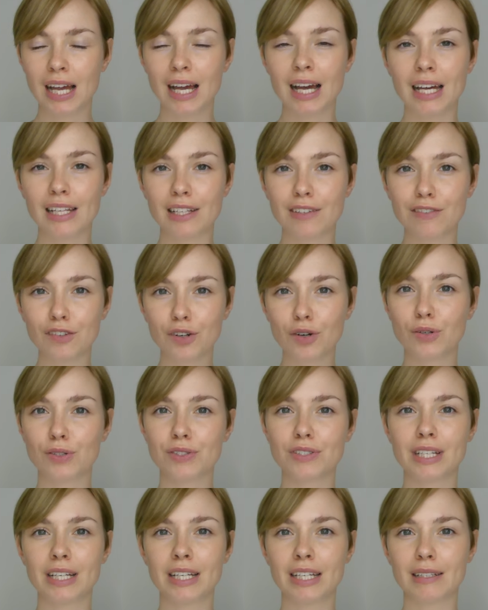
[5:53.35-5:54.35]
and of course
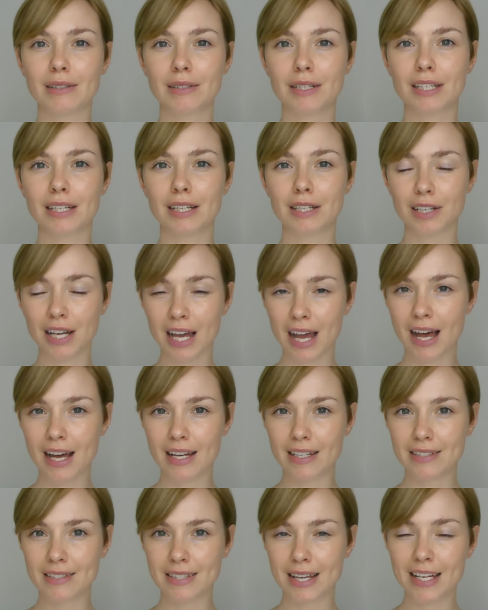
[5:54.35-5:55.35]
that it,
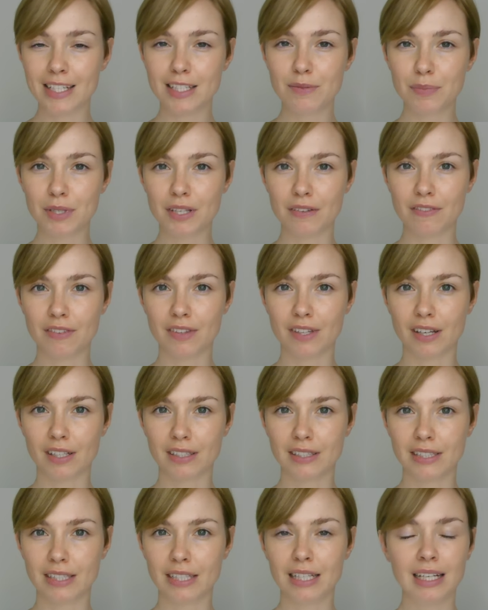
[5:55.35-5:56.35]
has SPF
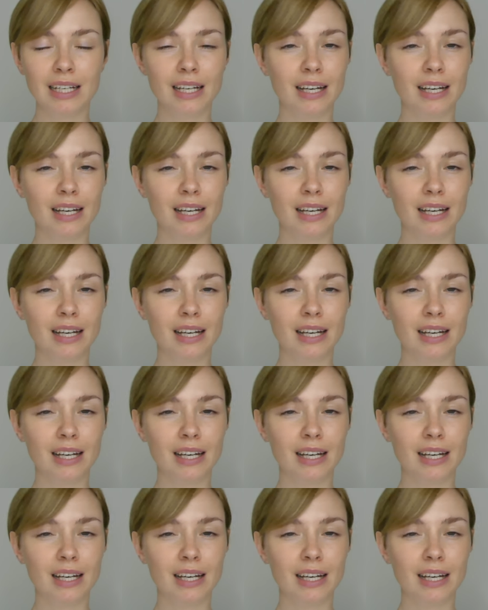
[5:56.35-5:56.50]
30